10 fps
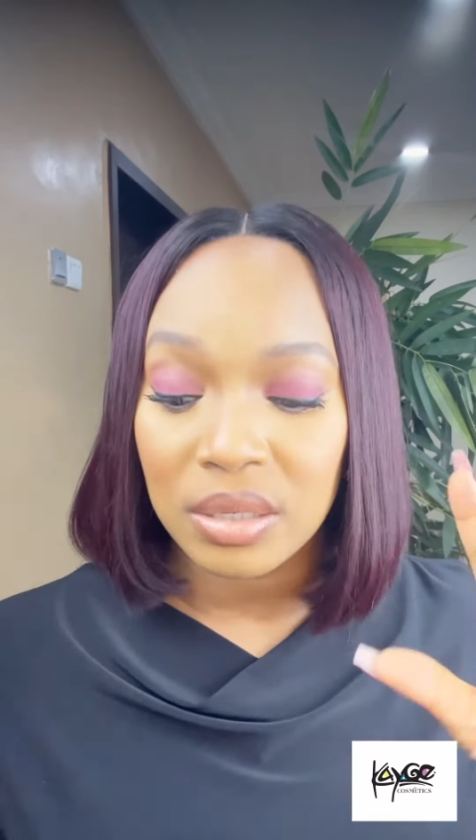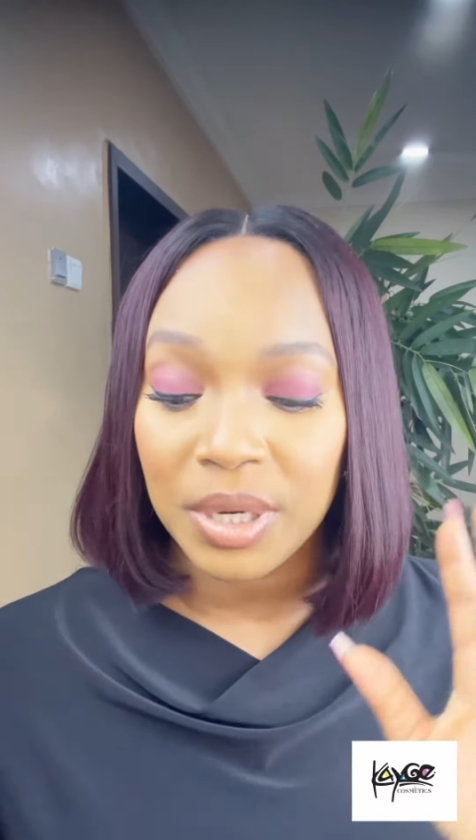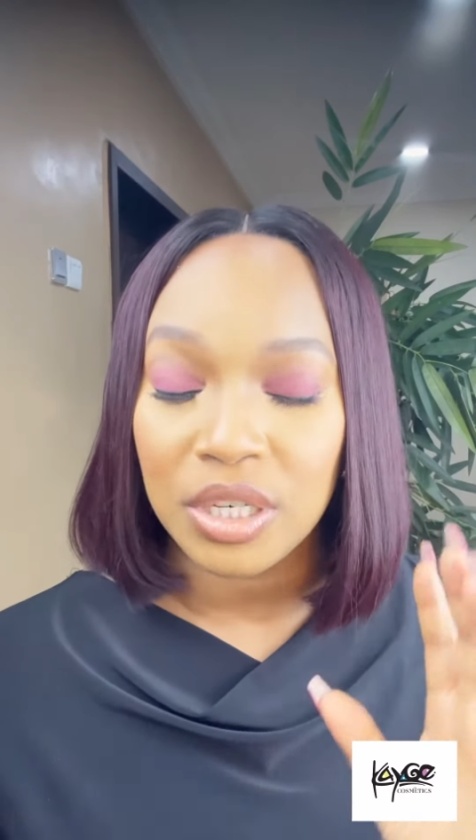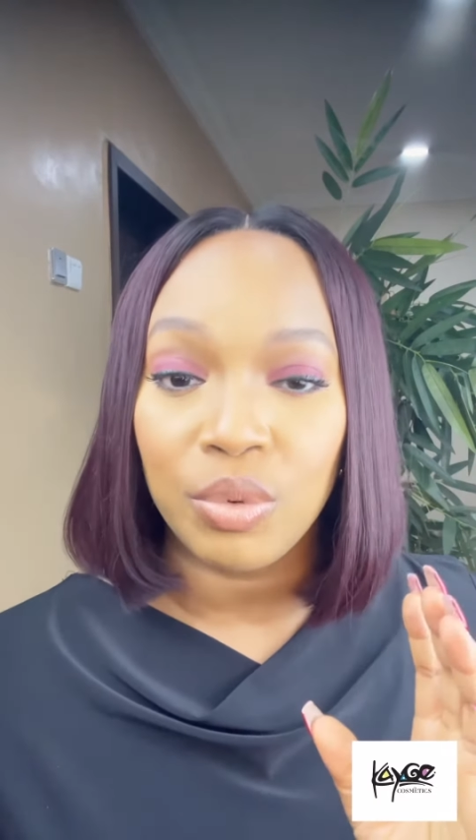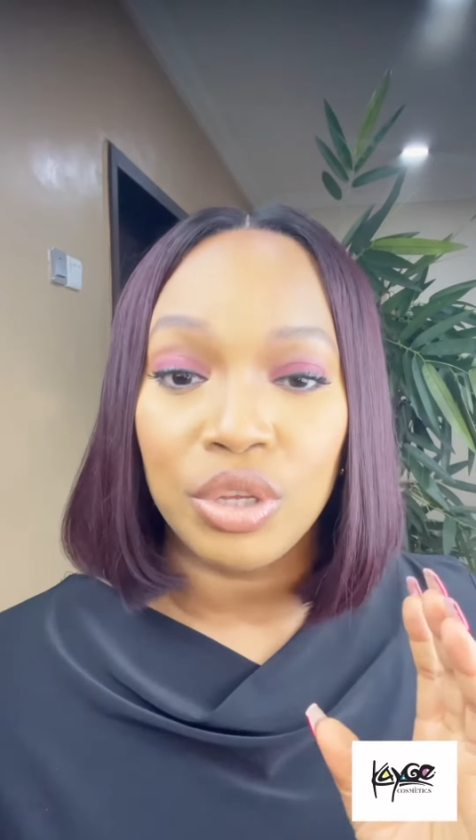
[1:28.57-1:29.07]

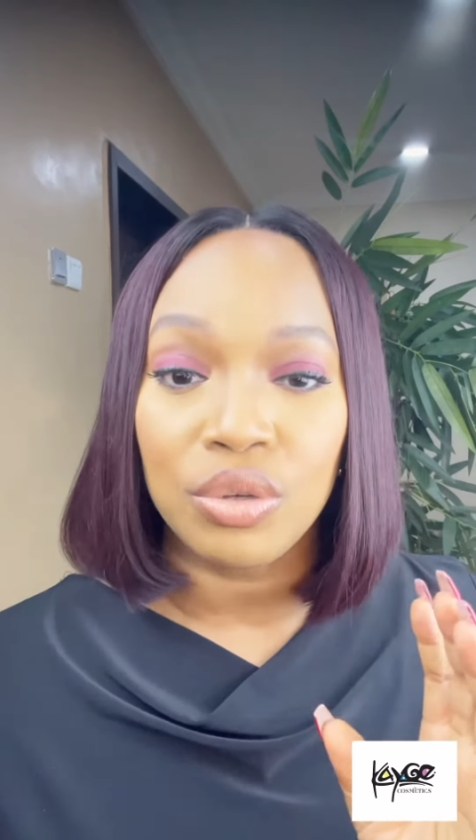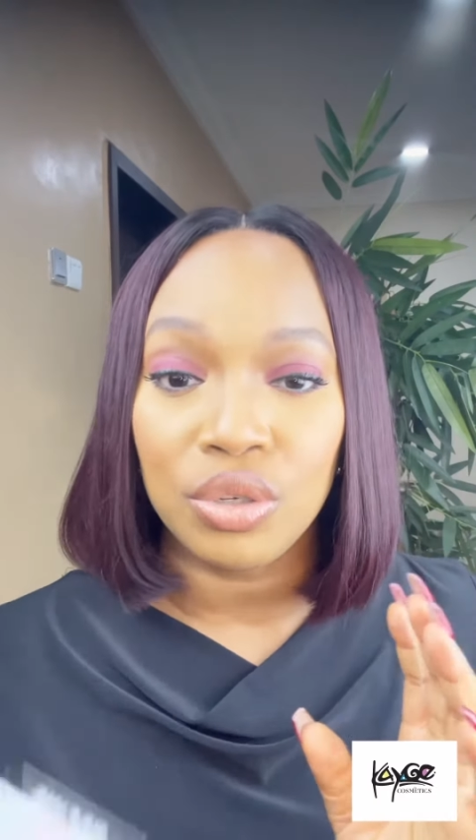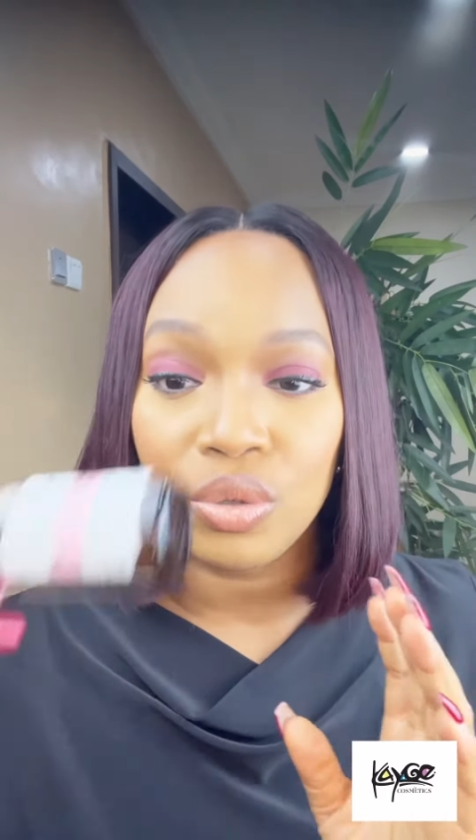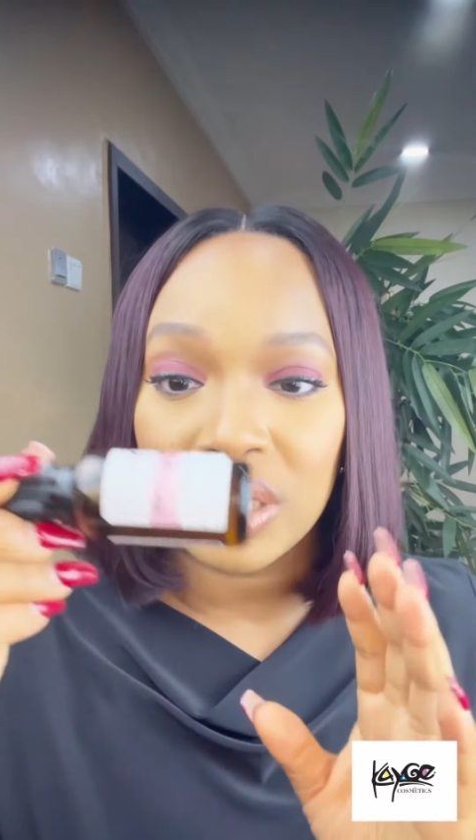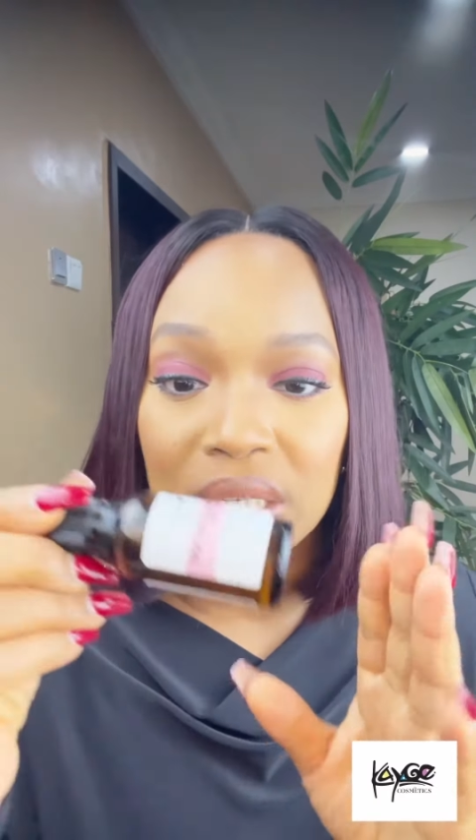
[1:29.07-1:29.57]
especially when you're
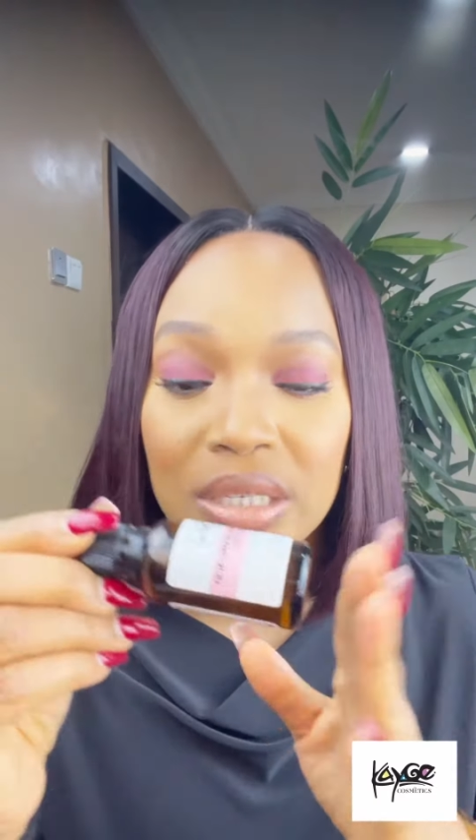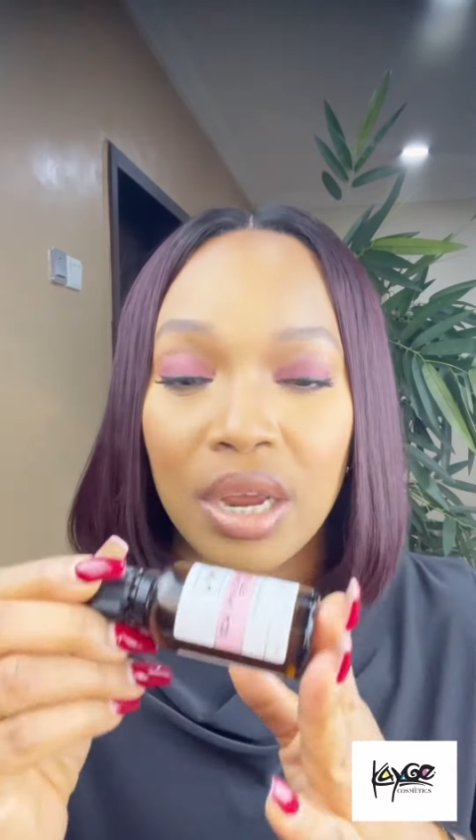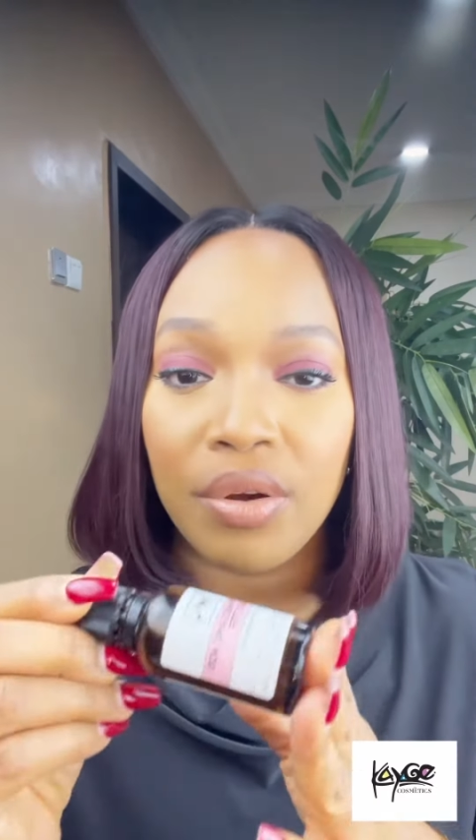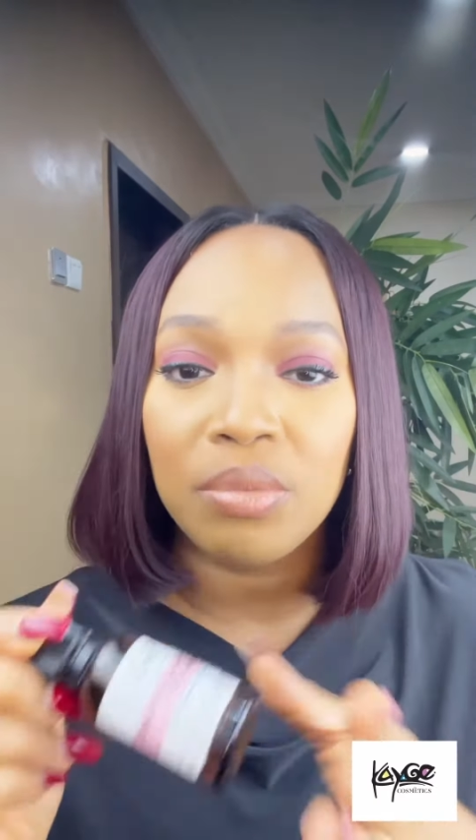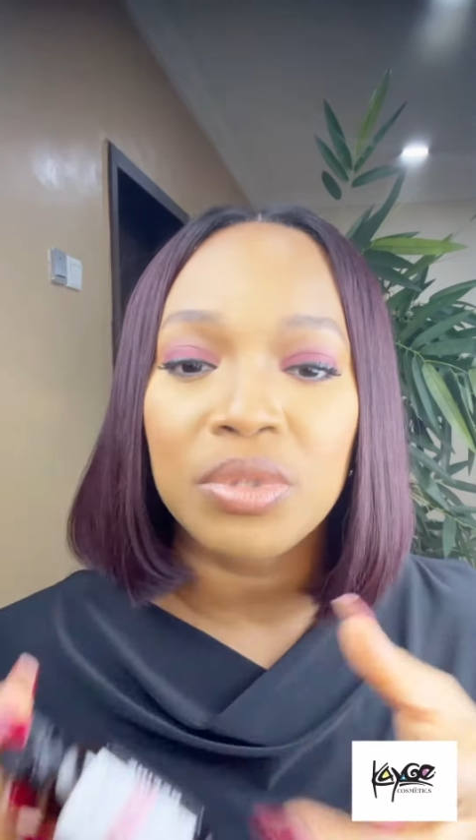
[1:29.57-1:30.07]
using
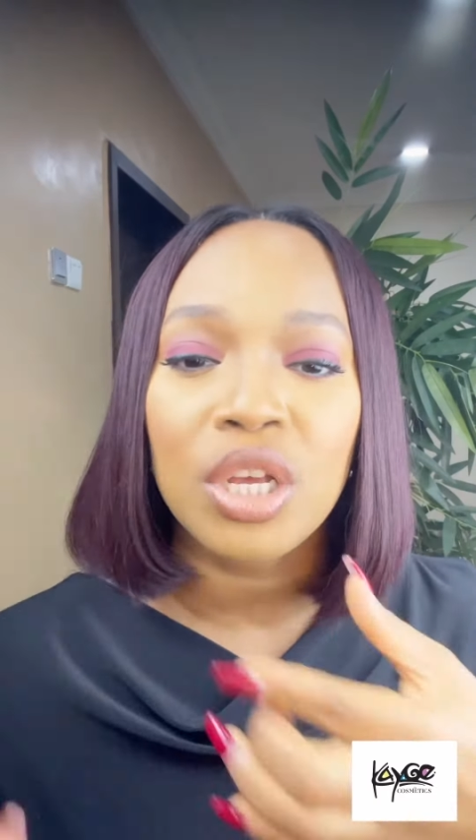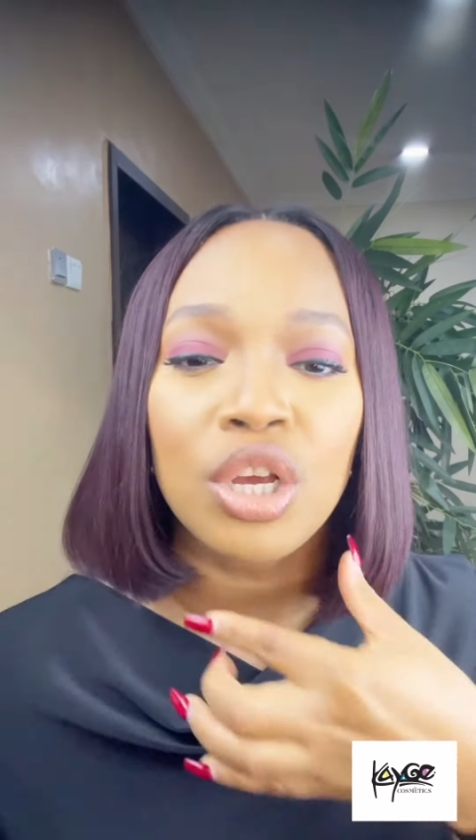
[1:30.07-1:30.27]
serums,